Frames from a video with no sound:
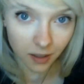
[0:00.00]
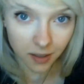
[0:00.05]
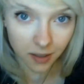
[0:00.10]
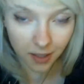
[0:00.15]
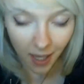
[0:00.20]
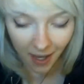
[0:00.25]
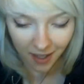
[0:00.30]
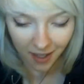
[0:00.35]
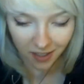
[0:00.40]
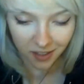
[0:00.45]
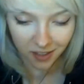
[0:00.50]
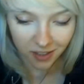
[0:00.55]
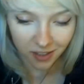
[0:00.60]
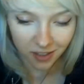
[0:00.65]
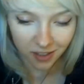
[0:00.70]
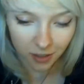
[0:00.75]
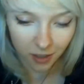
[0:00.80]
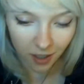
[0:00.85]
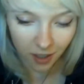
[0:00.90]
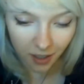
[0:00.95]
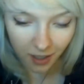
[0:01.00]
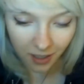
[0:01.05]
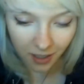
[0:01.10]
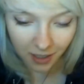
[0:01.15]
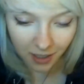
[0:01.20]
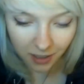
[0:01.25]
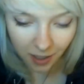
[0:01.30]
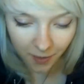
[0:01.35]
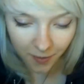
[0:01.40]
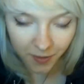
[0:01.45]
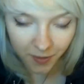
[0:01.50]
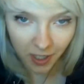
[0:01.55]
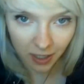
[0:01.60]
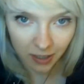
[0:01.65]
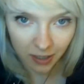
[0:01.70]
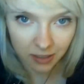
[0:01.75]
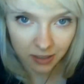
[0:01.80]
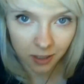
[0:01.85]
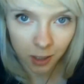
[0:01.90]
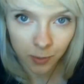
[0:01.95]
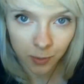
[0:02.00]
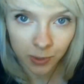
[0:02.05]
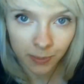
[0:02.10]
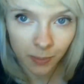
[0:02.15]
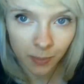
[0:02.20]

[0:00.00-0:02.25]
Yes, I love taxidermy.